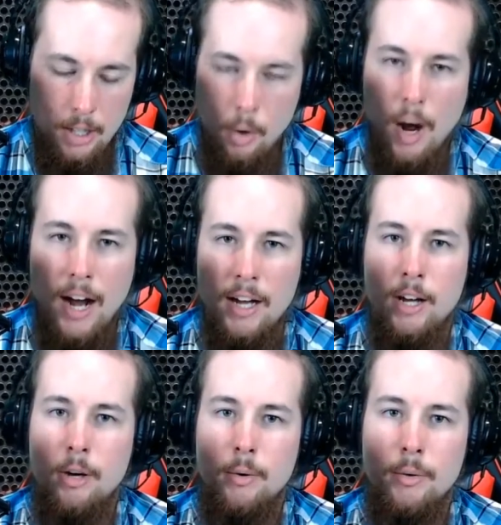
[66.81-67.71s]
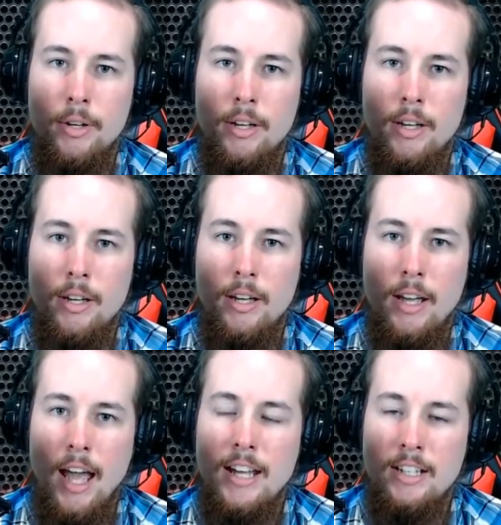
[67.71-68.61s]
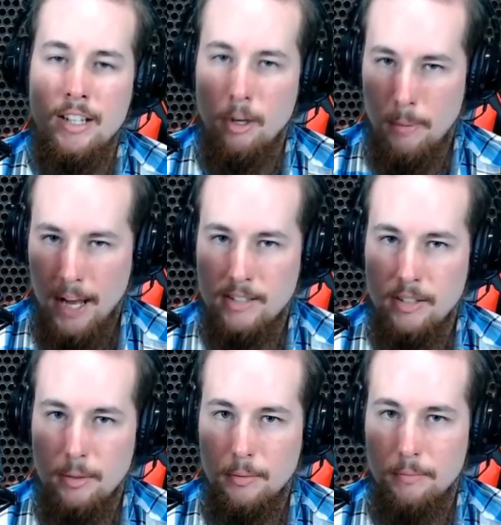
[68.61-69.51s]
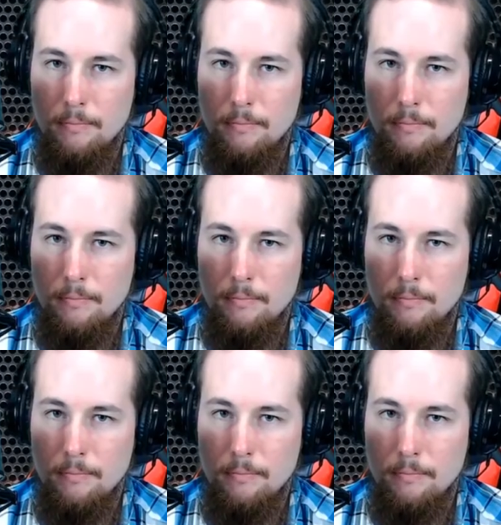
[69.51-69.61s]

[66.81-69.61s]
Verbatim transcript: Ohio and in El Paso.